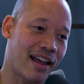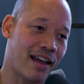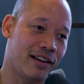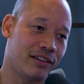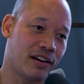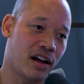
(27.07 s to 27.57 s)

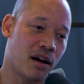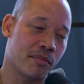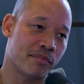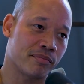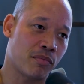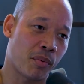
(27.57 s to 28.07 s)
And
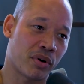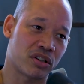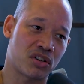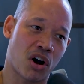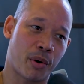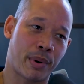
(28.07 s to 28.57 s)
what we're going to
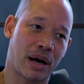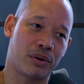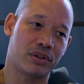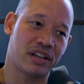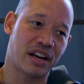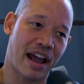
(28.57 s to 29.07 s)
talk
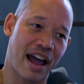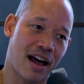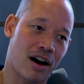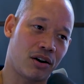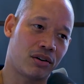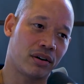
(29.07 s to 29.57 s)
about
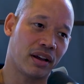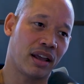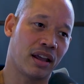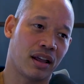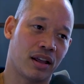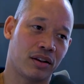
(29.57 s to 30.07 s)
now
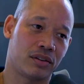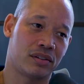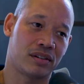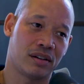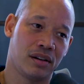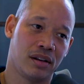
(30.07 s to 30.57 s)

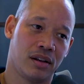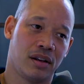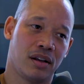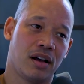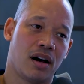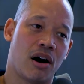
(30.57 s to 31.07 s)
is
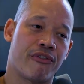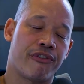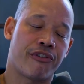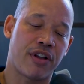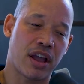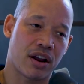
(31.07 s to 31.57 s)
a
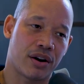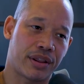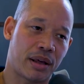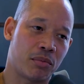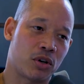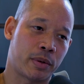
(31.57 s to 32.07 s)
fear
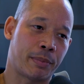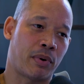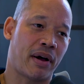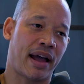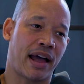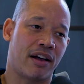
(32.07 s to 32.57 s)
that most people
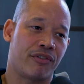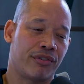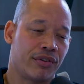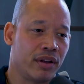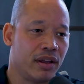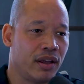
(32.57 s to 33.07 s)
have